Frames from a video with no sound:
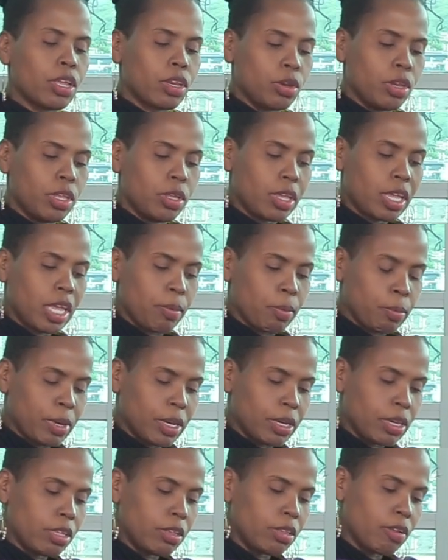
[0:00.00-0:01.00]
the
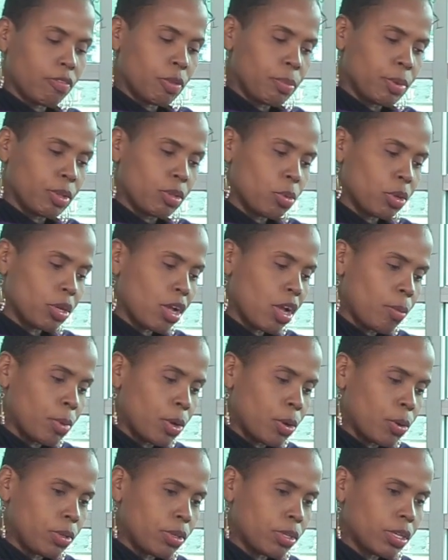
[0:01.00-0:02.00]
capabilities of the person would come out